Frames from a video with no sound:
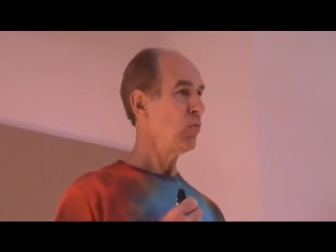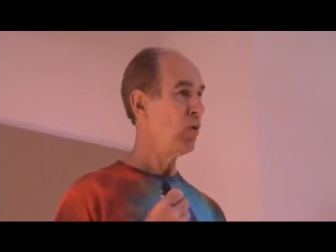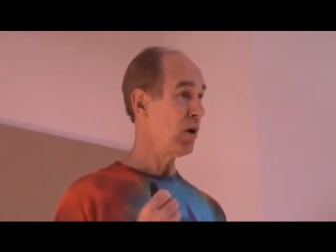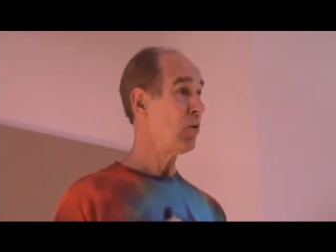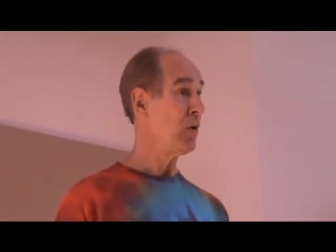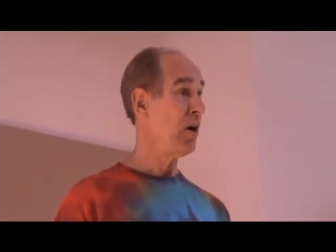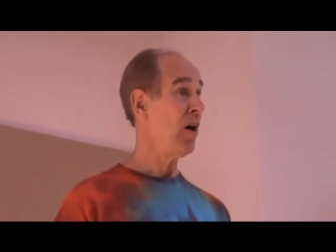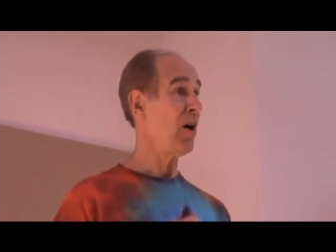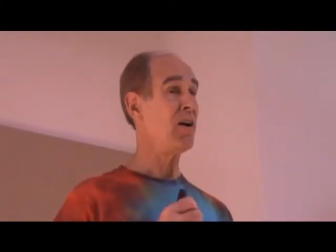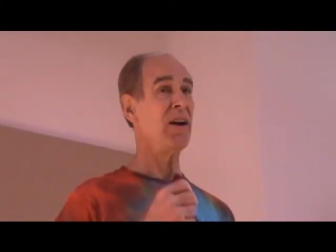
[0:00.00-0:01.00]
where we
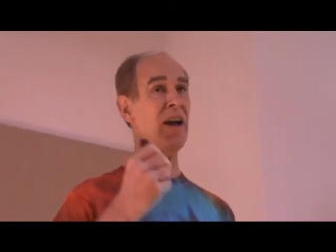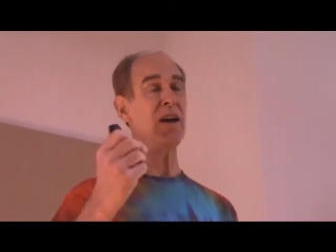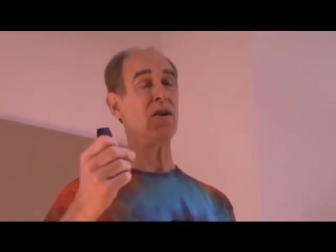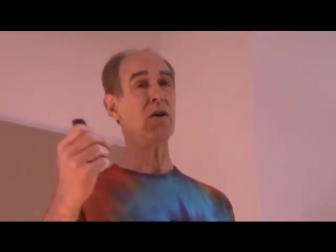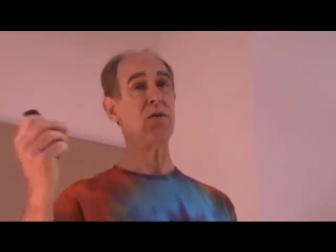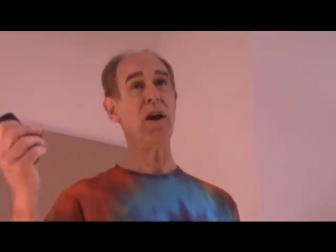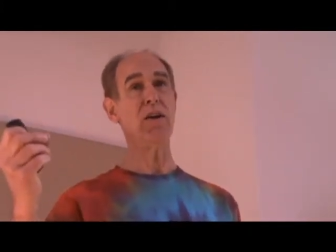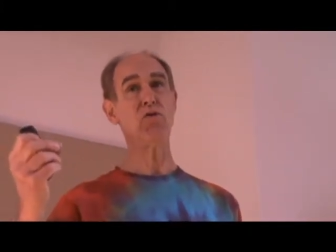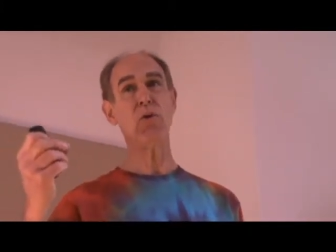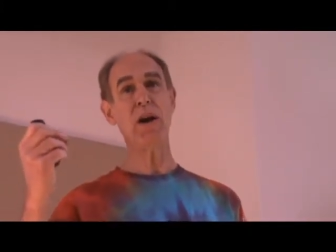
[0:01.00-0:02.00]
are and,
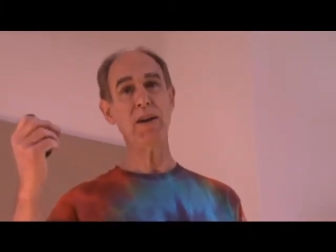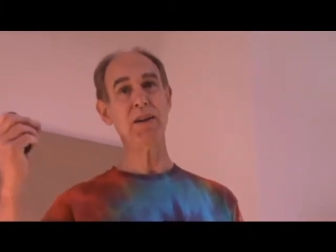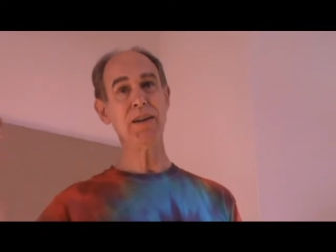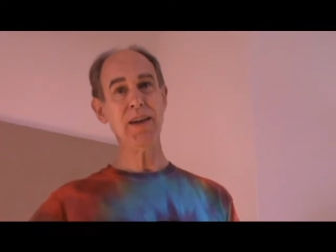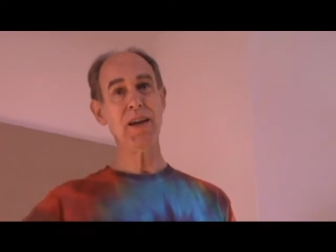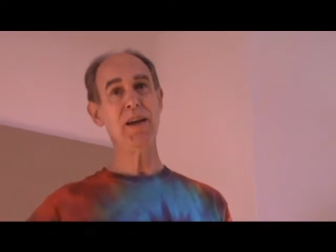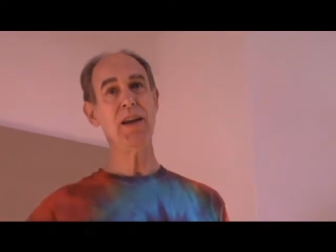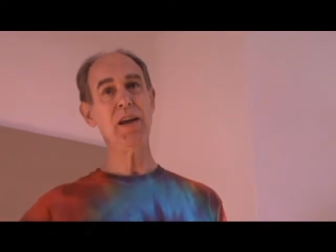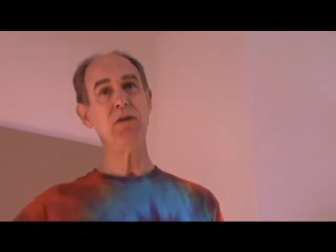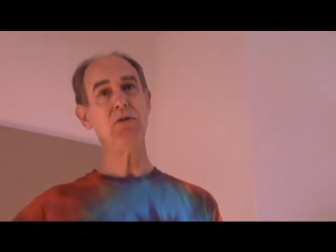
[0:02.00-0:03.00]
and try to get
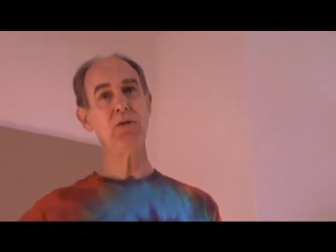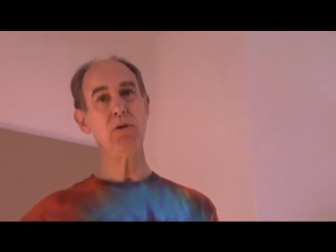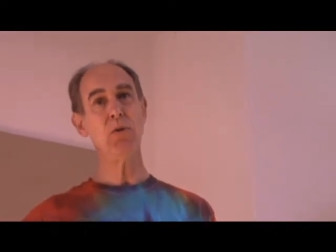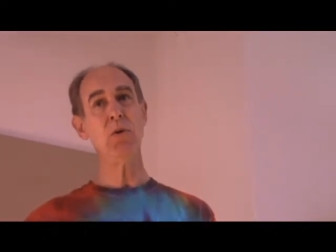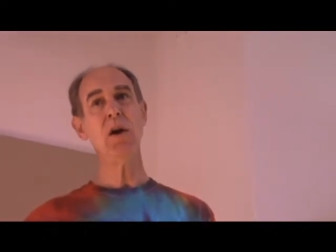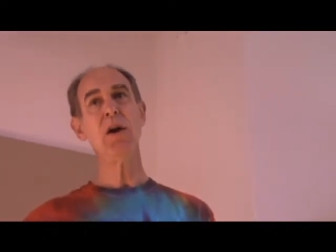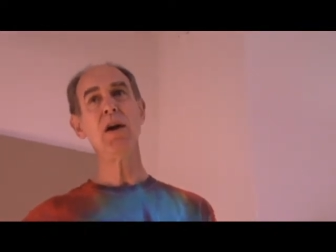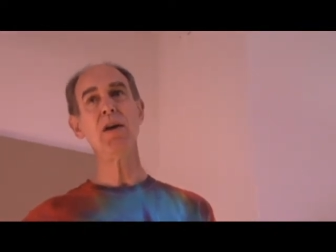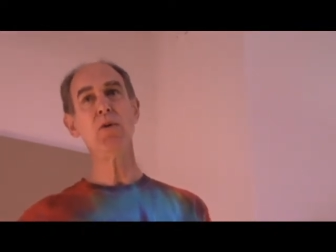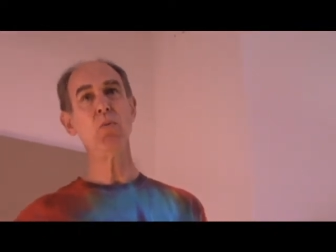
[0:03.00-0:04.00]
into
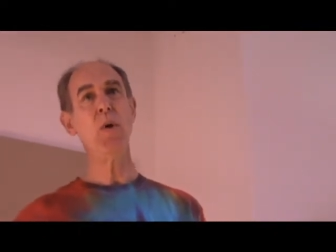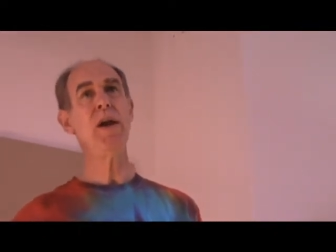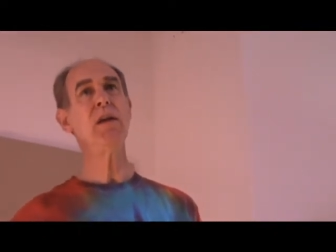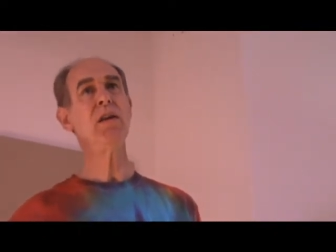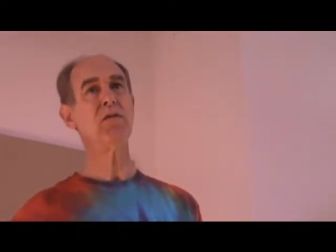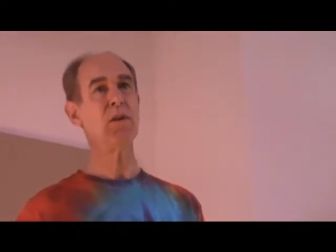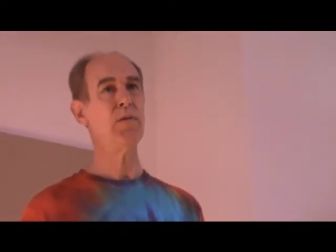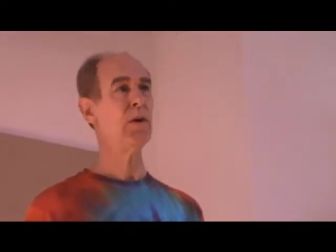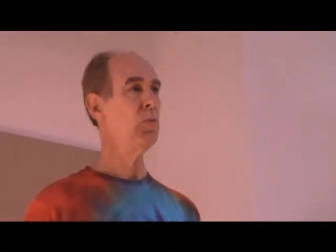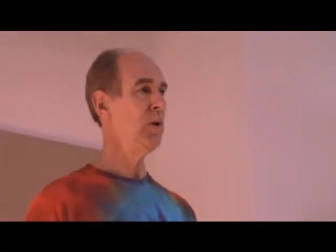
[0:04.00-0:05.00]
an awakeness
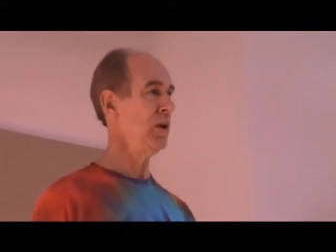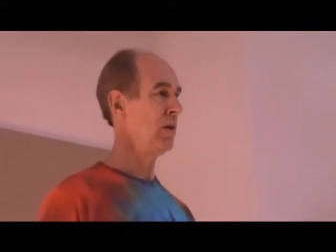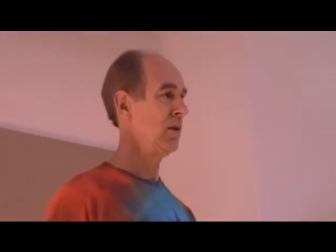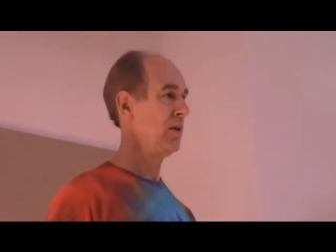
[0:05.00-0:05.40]
of our will.